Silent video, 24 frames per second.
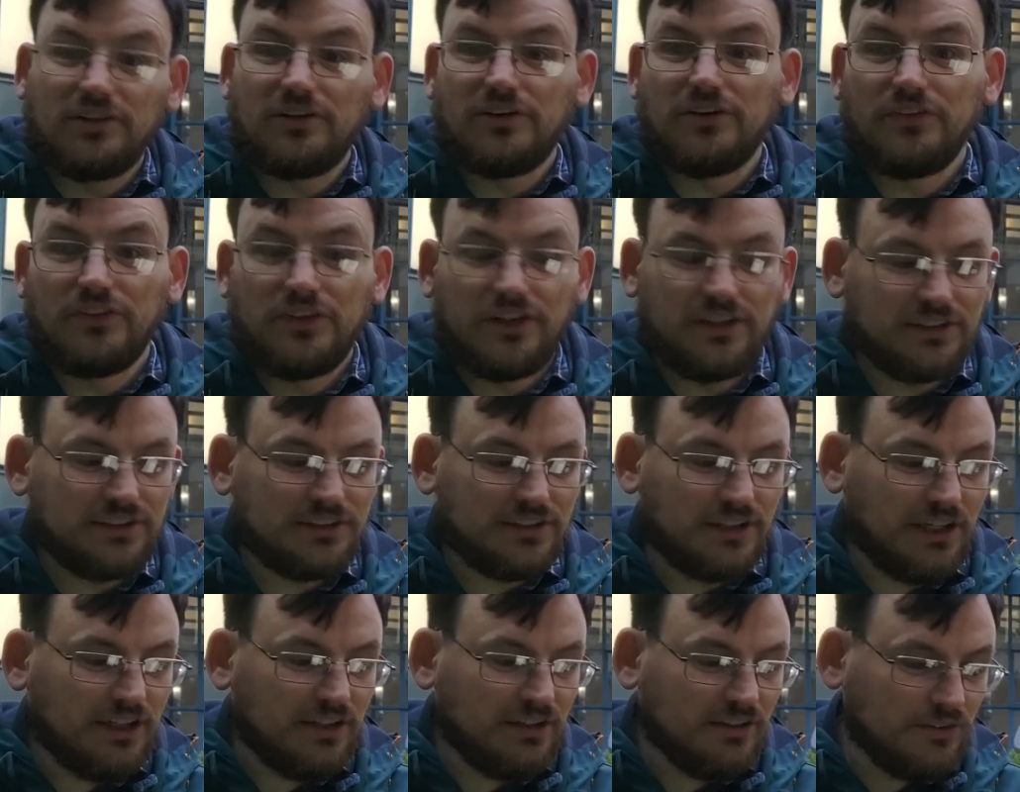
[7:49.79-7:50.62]
on this
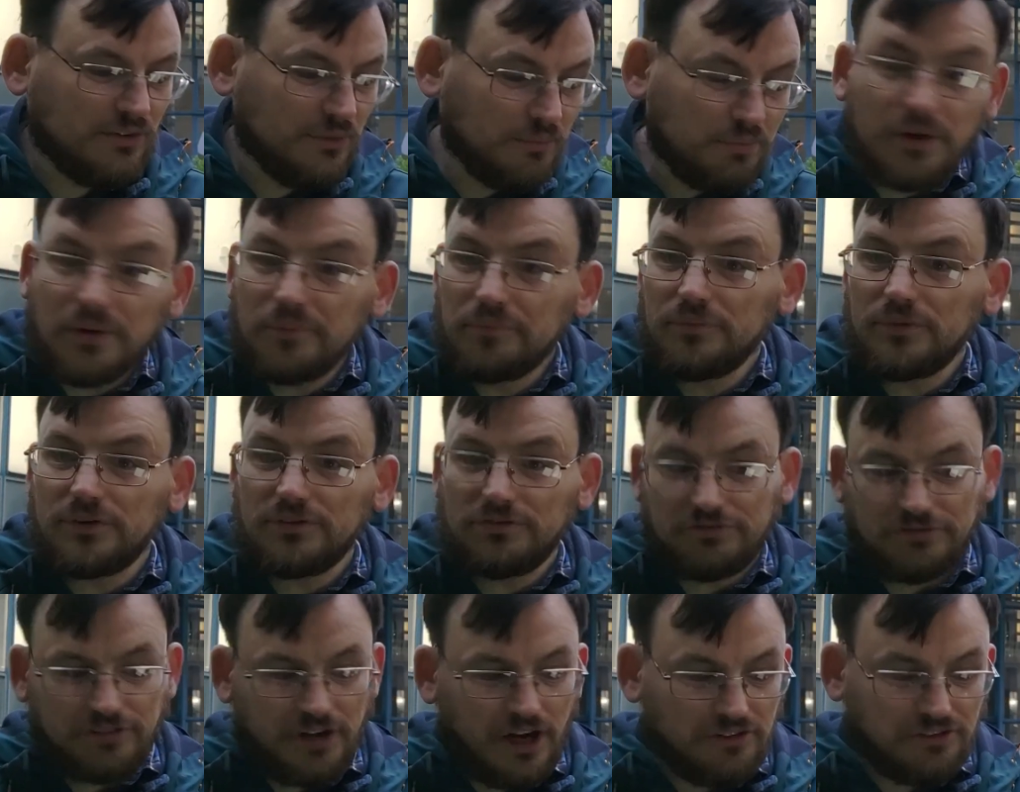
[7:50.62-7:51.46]
day on the prompt.
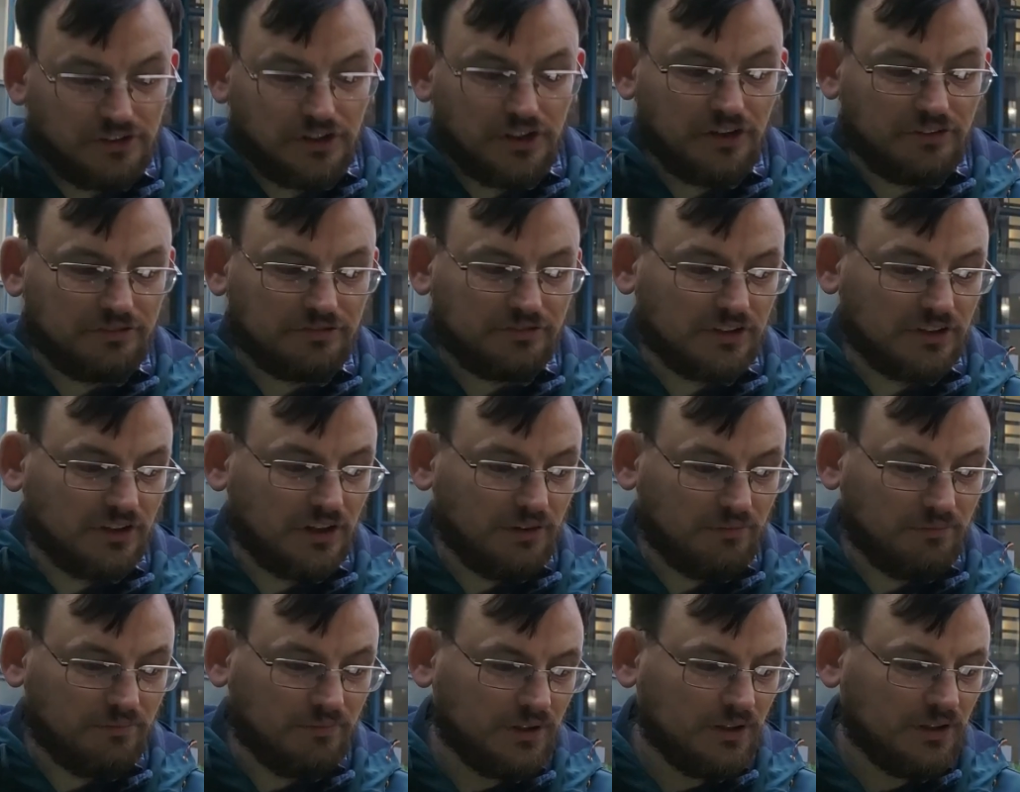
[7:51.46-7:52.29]
Fair enough to
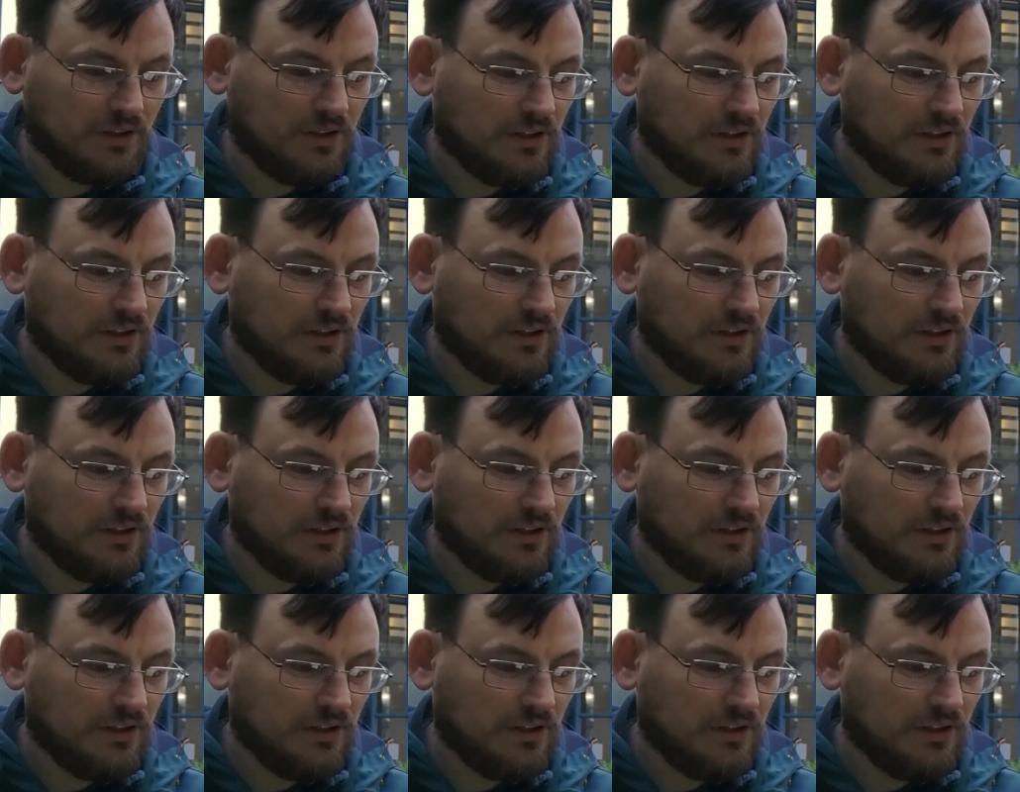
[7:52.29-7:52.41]
them.